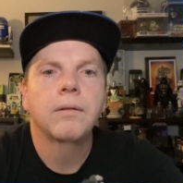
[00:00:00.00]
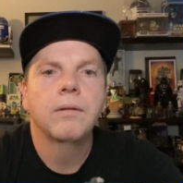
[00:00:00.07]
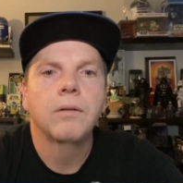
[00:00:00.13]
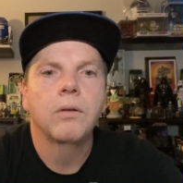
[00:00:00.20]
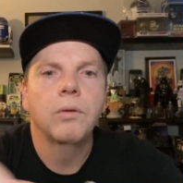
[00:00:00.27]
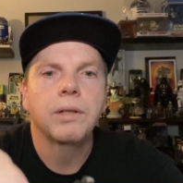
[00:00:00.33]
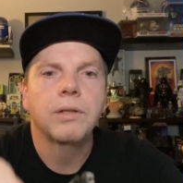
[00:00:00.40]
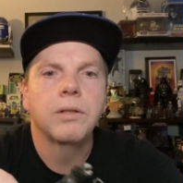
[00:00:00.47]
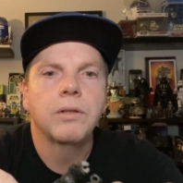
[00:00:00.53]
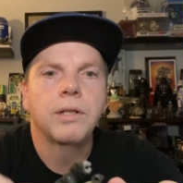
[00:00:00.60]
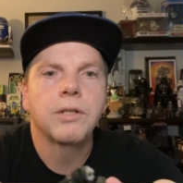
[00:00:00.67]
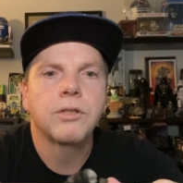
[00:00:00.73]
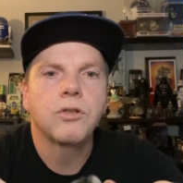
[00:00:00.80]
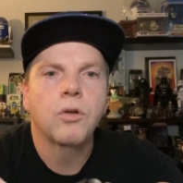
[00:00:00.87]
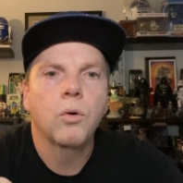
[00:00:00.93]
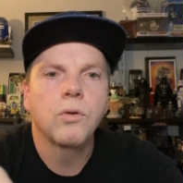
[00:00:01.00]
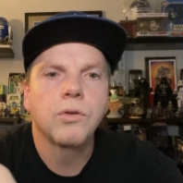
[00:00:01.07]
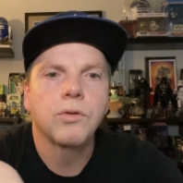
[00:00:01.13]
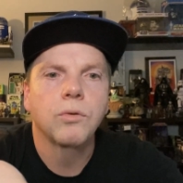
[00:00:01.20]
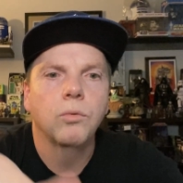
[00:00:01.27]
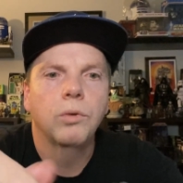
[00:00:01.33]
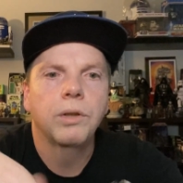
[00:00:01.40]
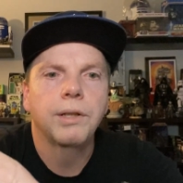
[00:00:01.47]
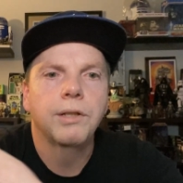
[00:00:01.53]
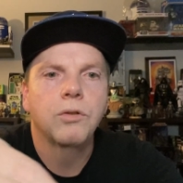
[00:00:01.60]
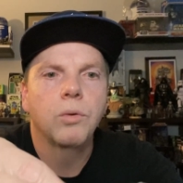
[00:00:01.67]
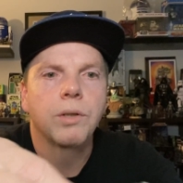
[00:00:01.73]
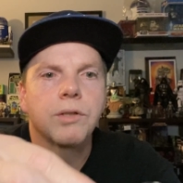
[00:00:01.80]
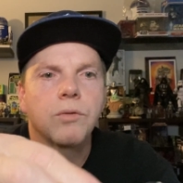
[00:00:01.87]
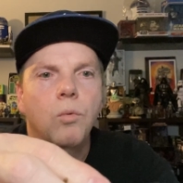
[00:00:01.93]
Oh, his torso really
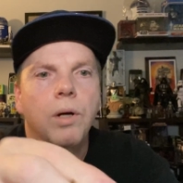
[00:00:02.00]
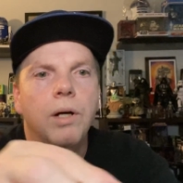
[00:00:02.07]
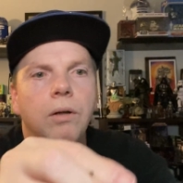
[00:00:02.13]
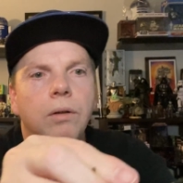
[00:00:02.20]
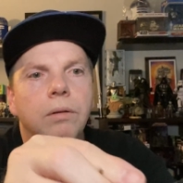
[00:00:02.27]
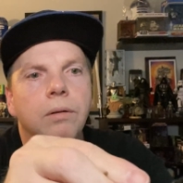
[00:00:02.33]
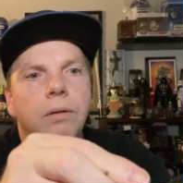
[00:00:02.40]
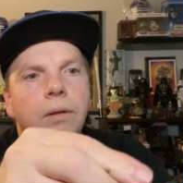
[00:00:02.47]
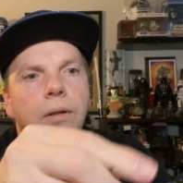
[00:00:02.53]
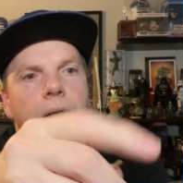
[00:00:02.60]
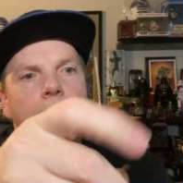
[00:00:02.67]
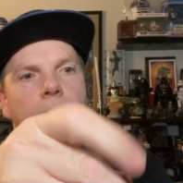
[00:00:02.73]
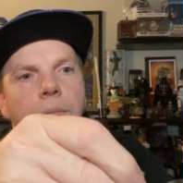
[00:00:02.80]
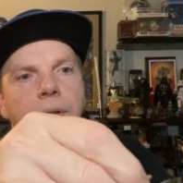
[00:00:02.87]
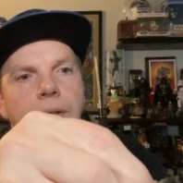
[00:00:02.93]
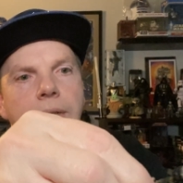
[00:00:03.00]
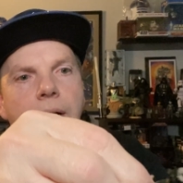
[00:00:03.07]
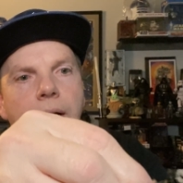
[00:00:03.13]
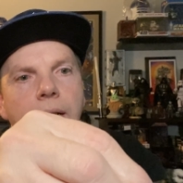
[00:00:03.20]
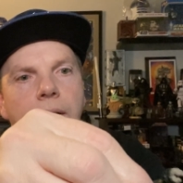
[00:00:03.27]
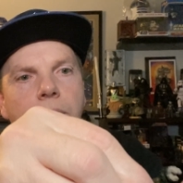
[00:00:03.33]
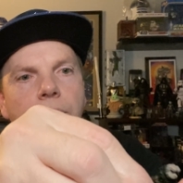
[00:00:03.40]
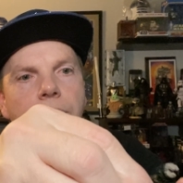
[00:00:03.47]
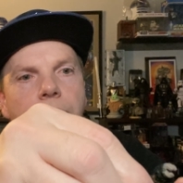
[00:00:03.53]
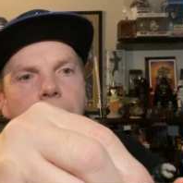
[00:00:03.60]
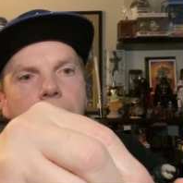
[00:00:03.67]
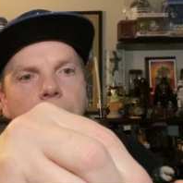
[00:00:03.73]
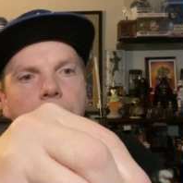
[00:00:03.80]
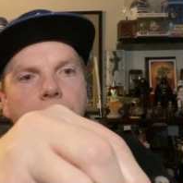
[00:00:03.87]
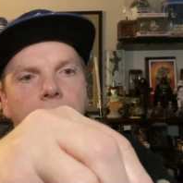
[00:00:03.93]
twists well. But he's got a little
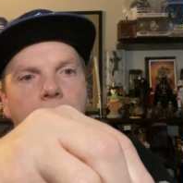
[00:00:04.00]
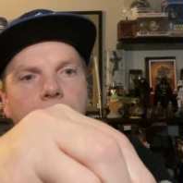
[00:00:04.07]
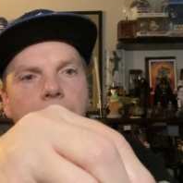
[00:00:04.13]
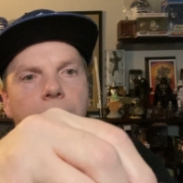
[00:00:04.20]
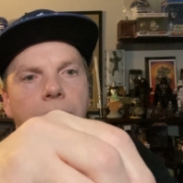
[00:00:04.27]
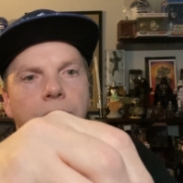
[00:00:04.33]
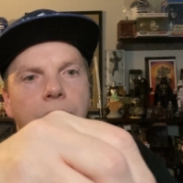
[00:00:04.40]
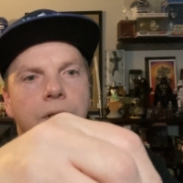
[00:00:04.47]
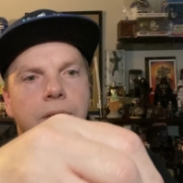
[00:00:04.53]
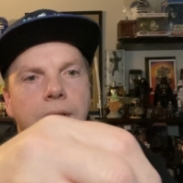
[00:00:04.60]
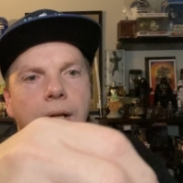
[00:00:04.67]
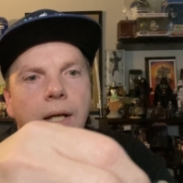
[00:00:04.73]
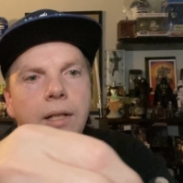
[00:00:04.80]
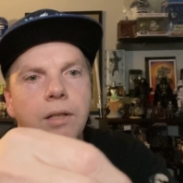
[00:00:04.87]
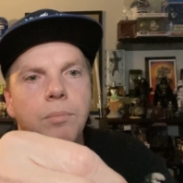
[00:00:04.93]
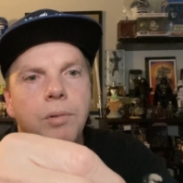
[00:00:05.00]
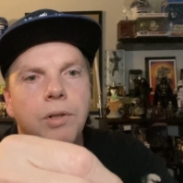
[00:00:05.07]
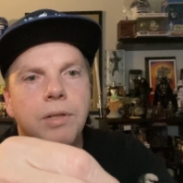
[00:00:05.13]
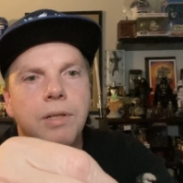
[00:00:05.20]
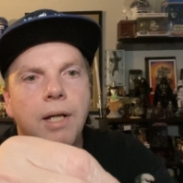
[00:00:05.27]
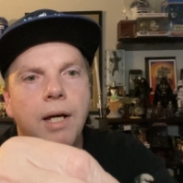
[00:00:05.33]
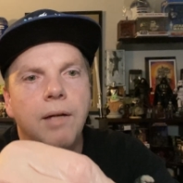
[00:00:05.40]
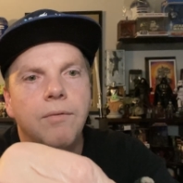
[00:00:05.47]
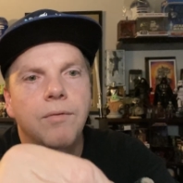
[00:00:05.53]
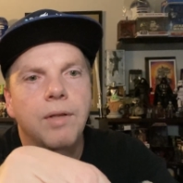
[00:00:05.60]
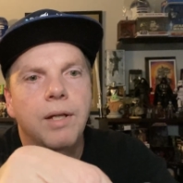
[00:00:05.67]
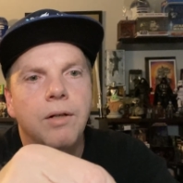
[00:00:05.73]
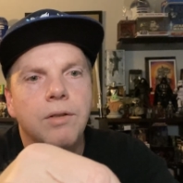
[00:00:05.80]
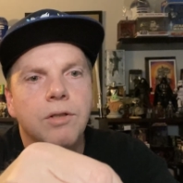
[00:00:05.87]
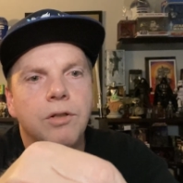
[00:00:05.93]
thing here for his to put his knife
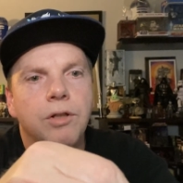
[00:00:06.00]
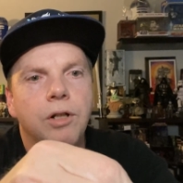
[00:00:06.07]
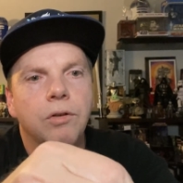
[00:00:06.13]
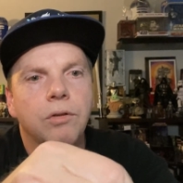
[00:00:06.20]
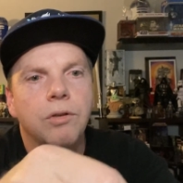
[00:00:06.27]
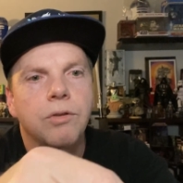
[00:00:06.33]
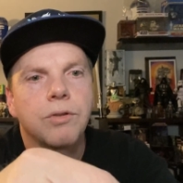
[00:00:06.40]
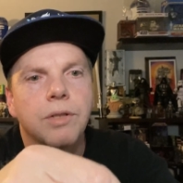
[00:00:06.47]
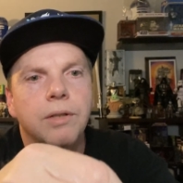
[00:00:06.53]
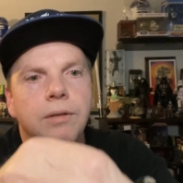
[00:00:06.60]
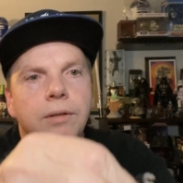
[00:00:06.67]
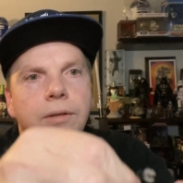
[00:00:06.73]
there, so you don't lose it.